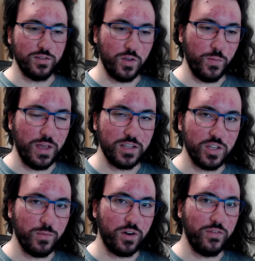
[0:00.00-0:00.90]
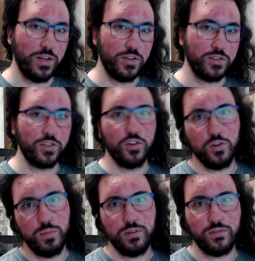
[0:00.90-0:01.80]
ASMR videos. Could
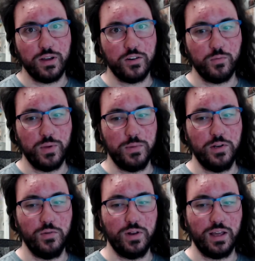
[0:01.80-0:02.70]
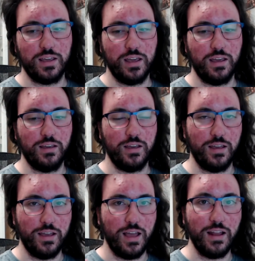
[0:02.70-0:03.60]
be fun to maybe do like a
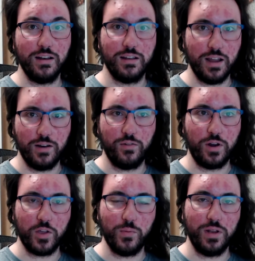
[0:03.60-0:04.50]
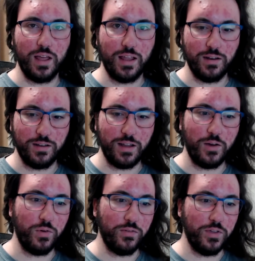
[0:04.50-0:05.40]
hentai
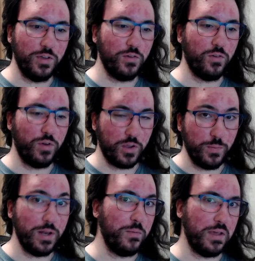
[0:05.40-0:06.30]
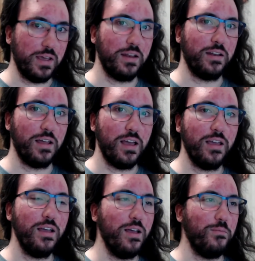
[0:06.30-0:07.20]
review, or recommend me a hentai,
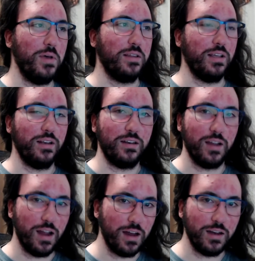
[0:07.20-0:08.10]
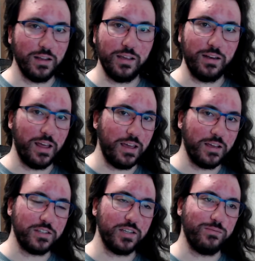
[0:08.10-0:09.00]
but entirely in
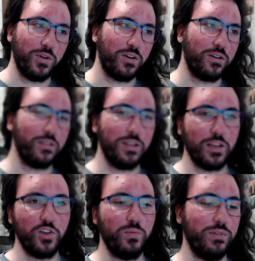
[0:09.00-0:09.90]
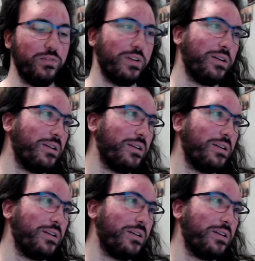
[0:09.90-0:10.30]
ASMR. That could be fun.